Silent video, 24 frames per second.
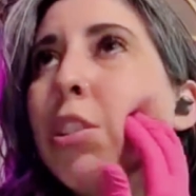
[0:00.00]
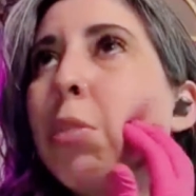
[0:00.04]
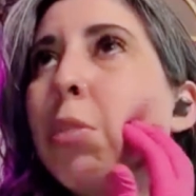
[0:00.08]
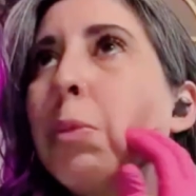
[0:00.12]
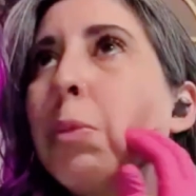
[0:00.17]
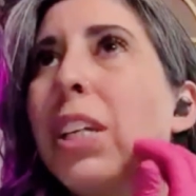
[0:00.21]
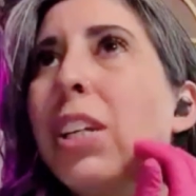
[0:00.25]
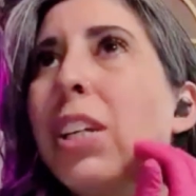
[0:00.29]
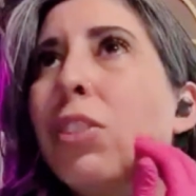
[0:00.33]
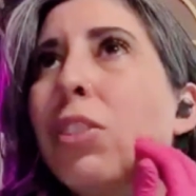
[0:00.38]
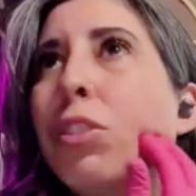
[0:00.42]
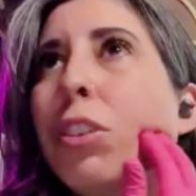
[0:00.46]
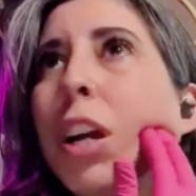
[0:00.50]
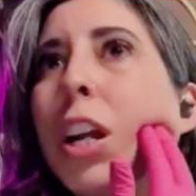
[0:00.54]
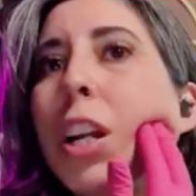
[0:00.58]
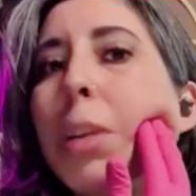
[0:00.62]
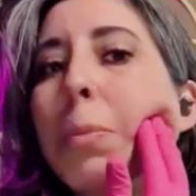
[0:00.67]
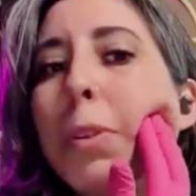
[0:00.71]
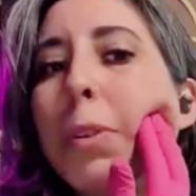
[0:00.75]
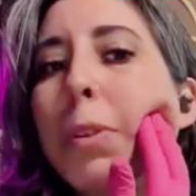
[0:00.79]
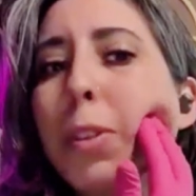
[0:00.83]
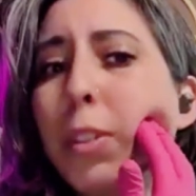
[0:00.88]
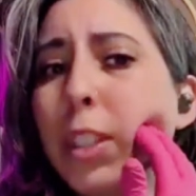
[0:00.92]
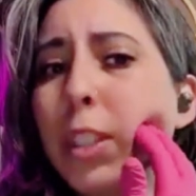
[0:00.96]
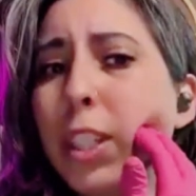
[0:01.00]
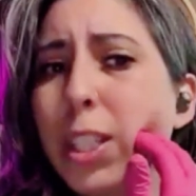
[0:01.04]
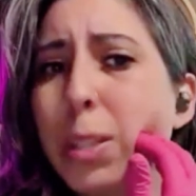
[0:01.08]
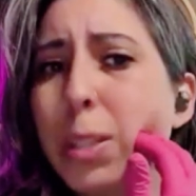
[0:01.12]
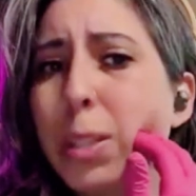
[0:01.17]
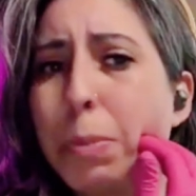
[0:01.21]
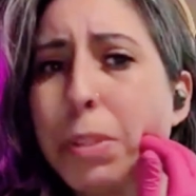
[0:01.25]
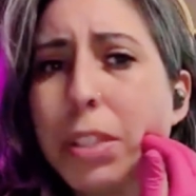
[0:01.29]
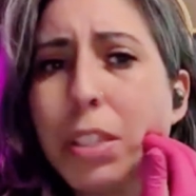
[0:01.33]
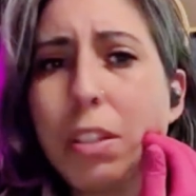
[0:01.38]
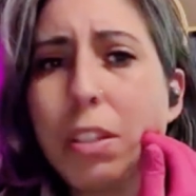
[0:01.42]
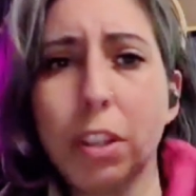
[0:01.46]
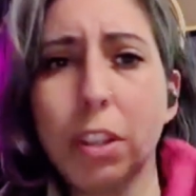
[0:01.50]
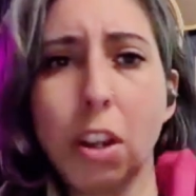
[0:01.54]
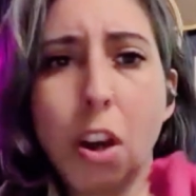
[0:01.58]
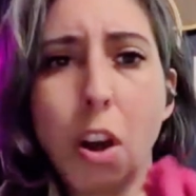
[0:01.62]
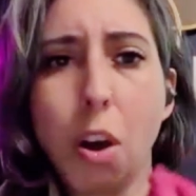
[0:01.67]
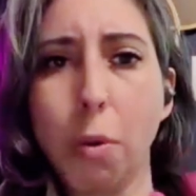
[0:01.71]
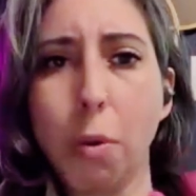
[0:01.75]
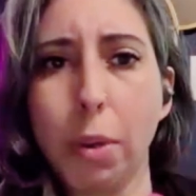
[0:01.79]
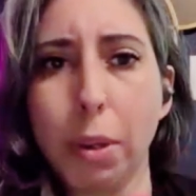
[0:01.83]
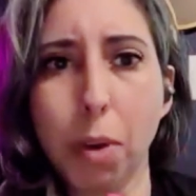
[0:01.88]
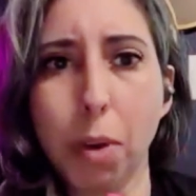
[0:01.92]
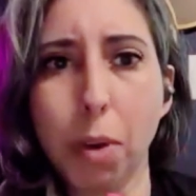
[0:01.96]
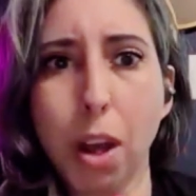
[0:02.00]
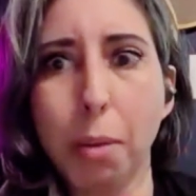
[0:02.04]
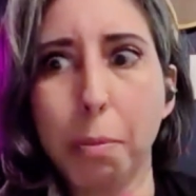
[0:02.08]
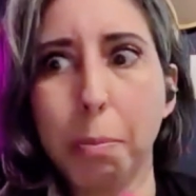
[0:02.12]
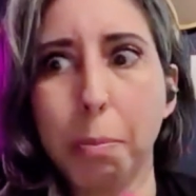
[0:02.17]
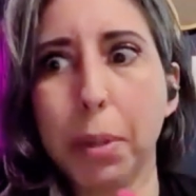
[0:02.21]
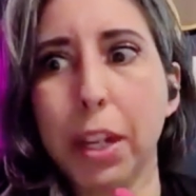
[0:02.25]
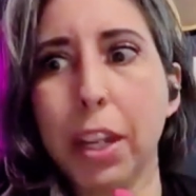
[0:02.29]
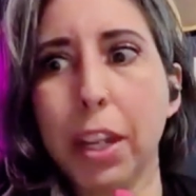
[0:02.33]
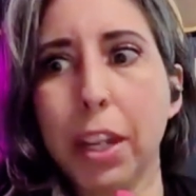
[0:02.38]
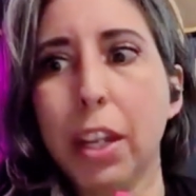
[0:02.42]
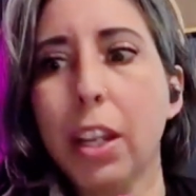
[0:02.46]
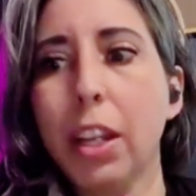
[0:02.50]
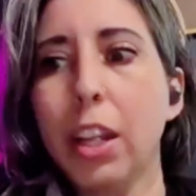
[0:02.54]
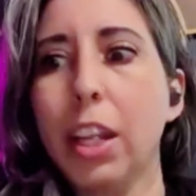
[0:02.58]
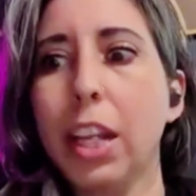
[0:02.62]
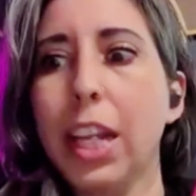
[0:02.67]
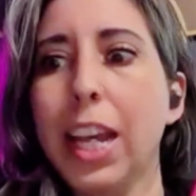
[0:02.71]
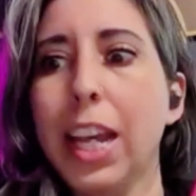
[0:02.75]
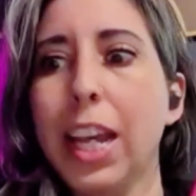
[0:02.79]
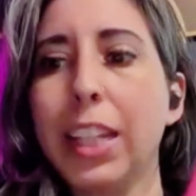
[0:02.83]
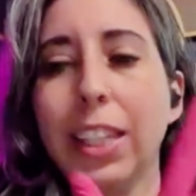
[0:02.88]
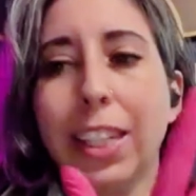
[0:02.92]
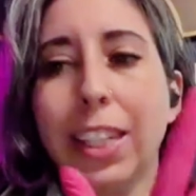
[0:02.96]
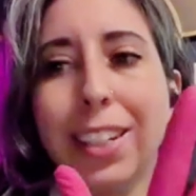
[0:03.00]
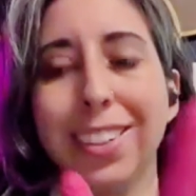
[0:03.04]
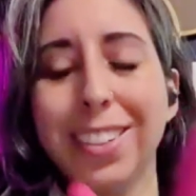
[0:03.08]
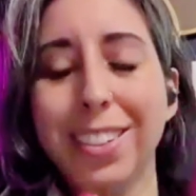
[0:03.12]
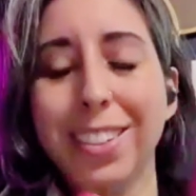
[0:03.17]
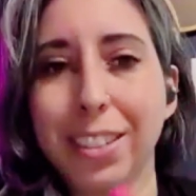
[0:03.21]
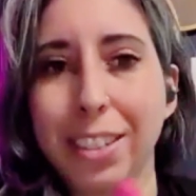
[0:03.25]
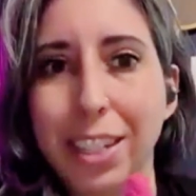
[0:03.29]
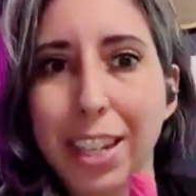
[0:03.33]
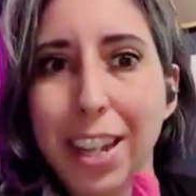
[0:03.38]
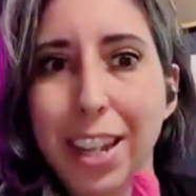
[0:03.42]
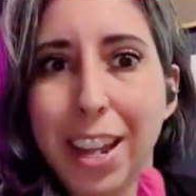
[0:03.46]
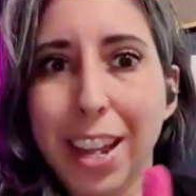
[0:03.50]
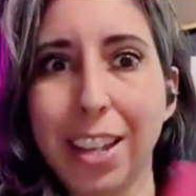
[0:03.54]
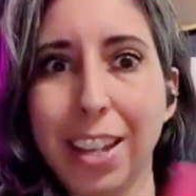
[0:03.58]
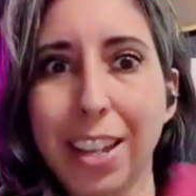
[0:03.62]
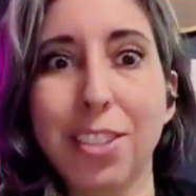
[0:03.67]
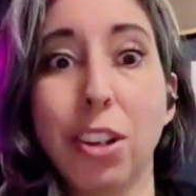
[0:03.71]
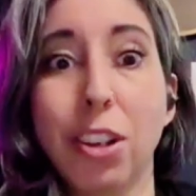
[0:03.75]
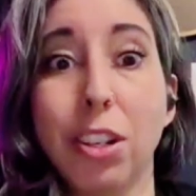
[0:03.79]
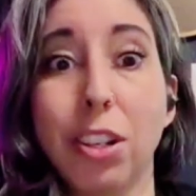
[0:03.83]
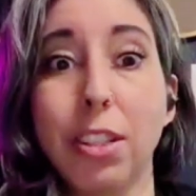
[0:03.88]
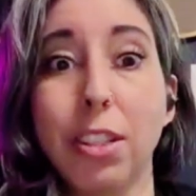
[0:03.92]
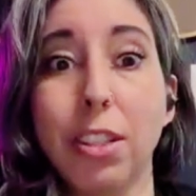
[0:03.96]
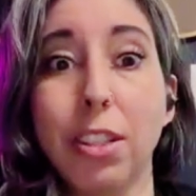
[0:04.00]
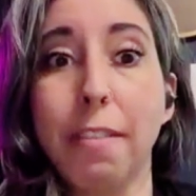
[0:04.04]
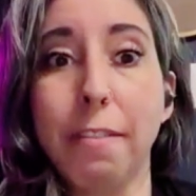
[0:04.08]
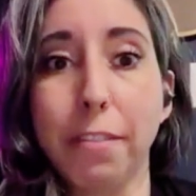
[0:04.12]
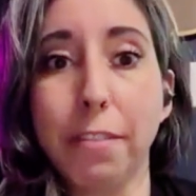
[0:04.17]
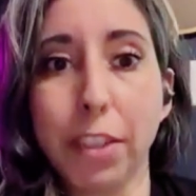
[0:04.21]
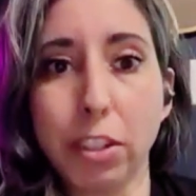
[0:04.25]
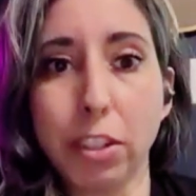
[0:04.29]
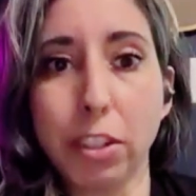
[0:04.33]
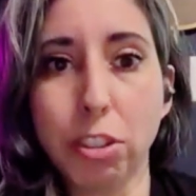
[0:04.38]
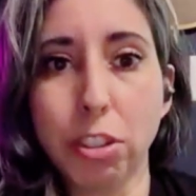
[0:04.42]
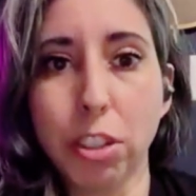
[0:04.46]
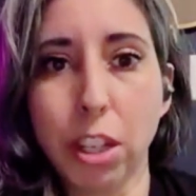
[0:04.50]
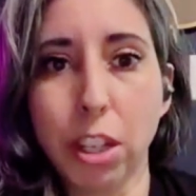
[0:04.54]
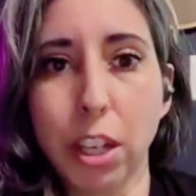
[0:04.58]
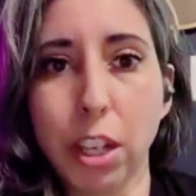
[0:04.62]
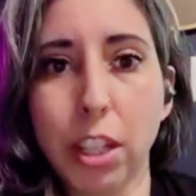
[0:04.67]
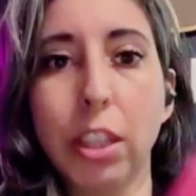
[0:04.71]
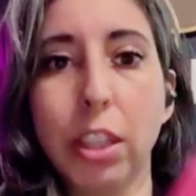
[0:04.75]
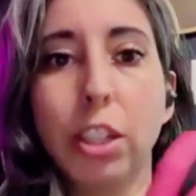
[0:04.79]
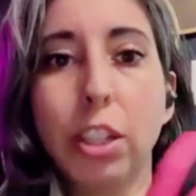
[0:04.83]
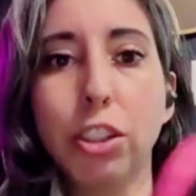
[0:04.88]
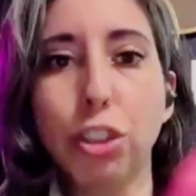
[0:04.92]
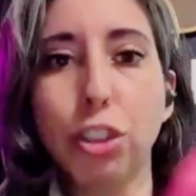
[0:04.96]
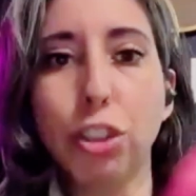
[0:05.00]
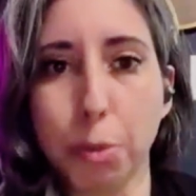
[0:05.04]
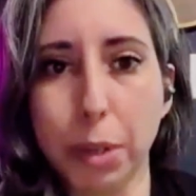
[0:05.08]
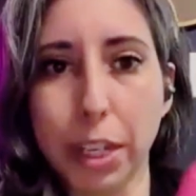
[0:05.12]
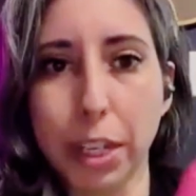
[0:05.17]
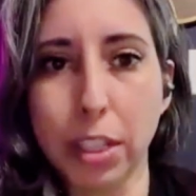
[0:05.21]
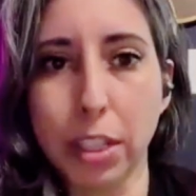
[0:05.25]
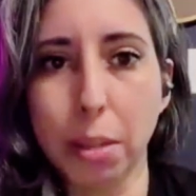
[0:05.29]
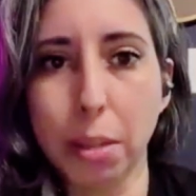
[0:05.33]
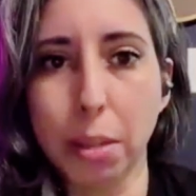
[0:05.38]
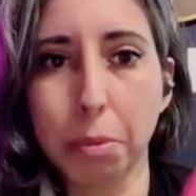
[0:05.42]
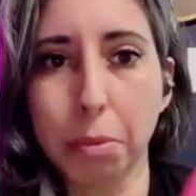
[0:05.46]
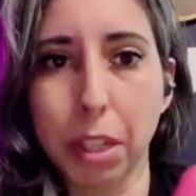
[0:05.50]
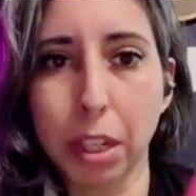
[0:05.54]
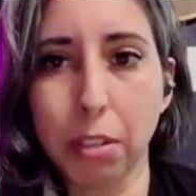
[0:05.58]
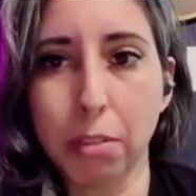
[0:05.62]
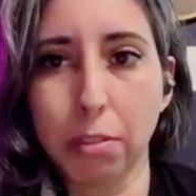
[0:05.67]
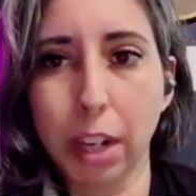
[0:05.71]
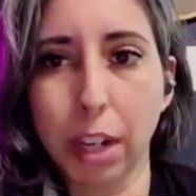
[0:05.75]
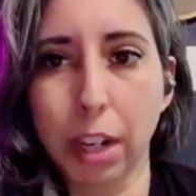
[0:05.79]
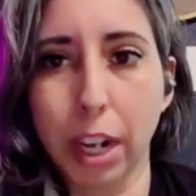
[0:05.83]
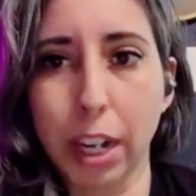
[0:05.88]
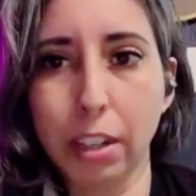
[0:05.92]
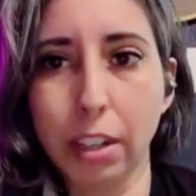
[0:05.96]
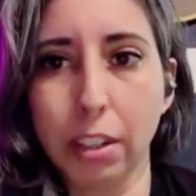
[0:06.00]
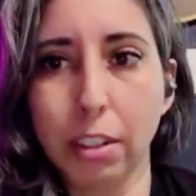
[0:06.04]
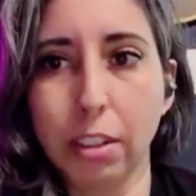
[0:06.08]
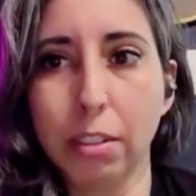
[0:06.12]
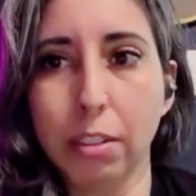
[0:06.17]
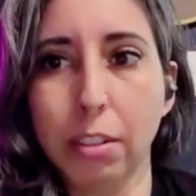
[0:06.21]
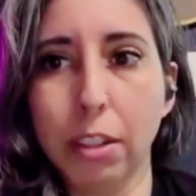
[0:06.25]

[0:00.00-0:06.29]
So we can try to be really specific all we want, but at the end of the day, as long as it feels good, they're doing something right.